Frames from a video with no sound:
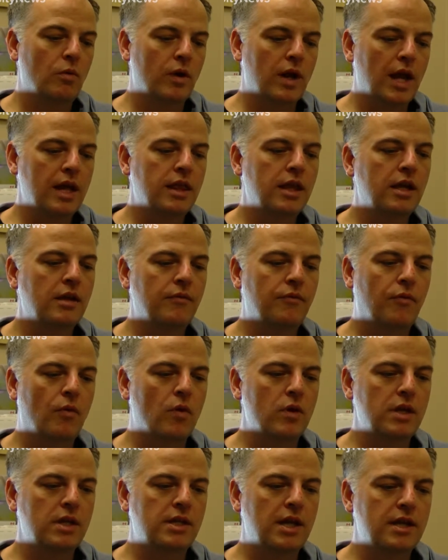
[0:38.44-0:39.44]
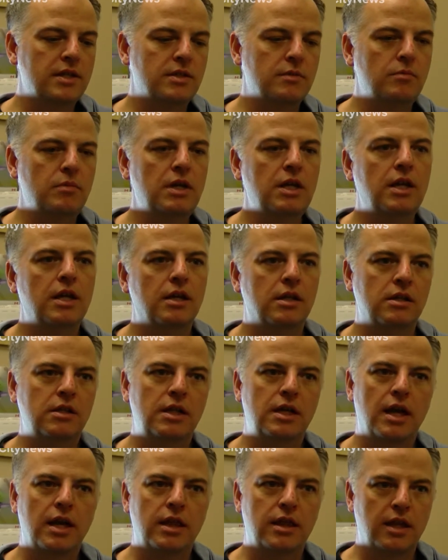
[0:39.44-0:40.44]
When I think of 40 days,
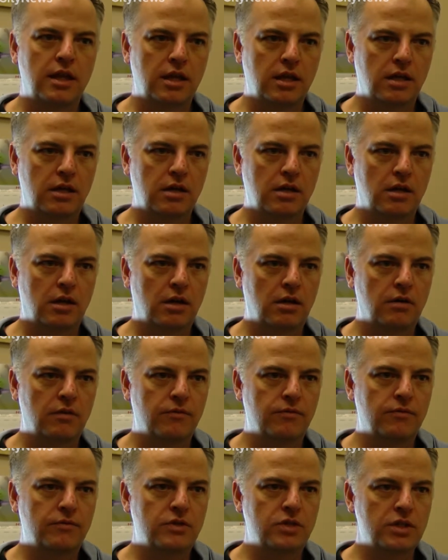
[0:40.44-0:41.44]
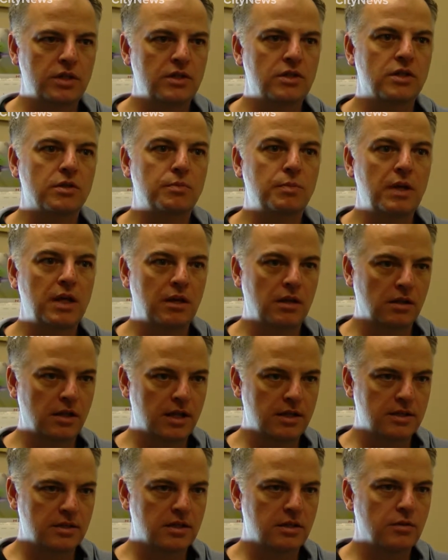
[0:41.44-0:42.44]
immediately I think of Jesus being
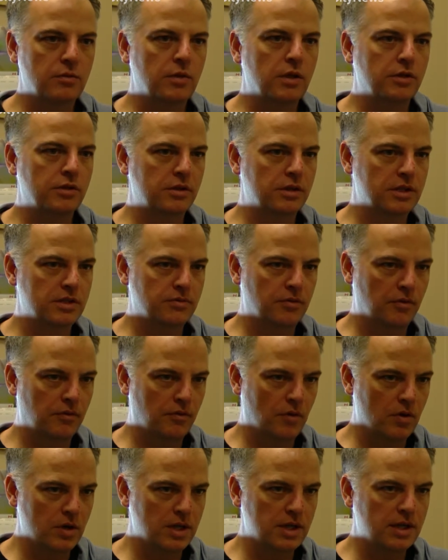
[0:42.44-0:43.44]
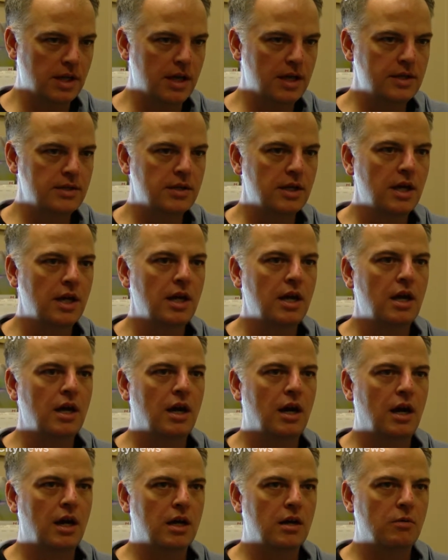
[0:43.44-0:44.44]
led into the wilderness for 40 days.
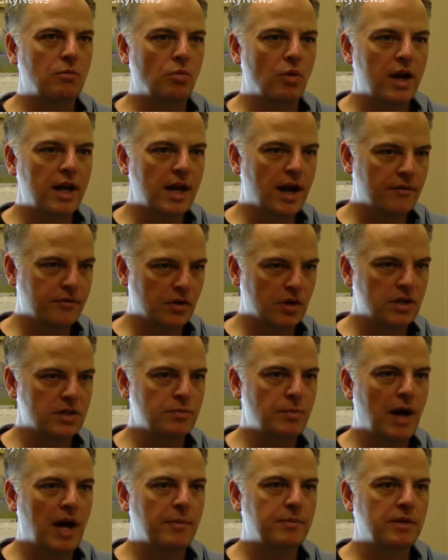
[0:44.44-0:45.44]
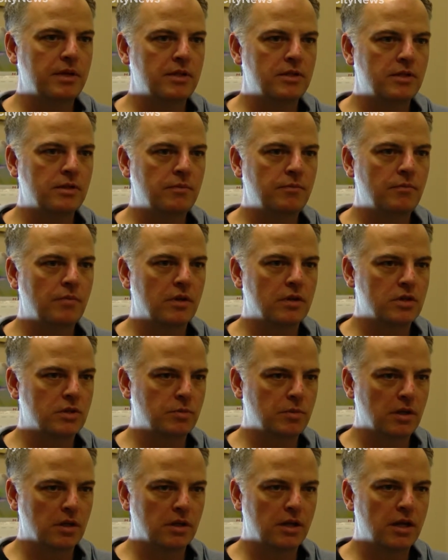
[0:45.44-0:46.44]
Right after his baptism, the
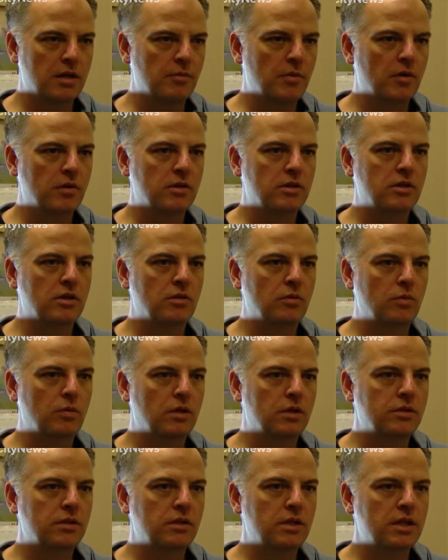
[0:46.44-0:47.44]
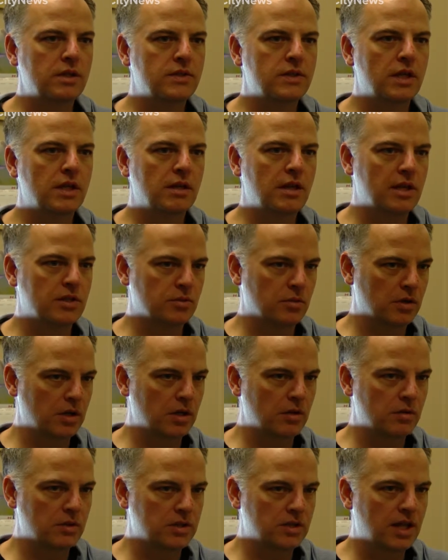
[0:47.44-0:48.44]
Spirit led him out into the wilderness. That's where
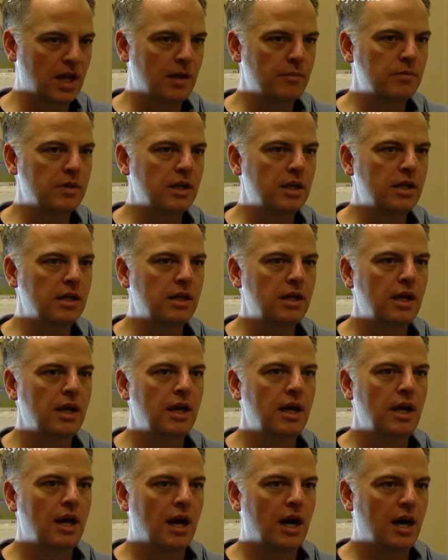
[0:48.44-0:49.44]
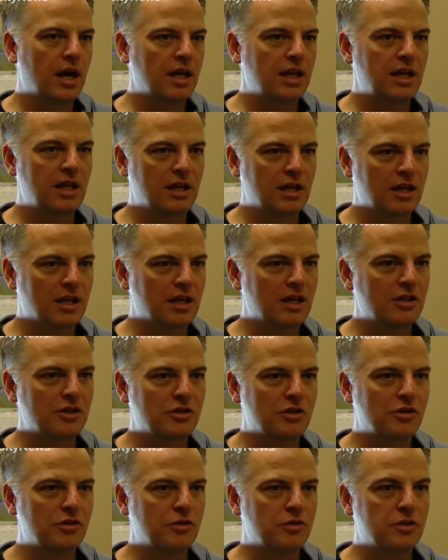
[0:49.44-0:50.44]
he was tempted. He
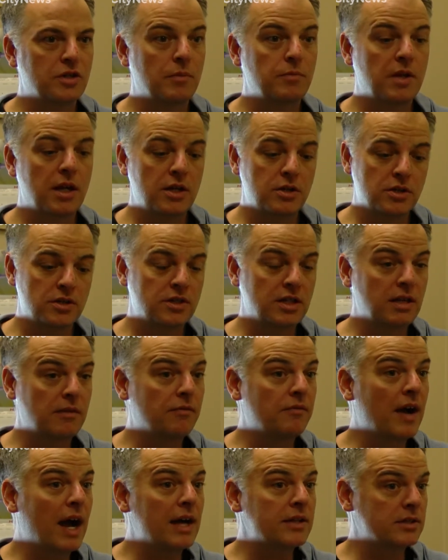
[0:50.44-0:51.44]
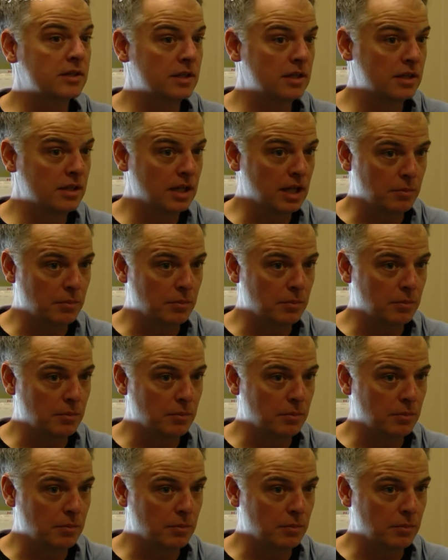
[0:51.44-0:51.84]
endured those temptations. He fasted.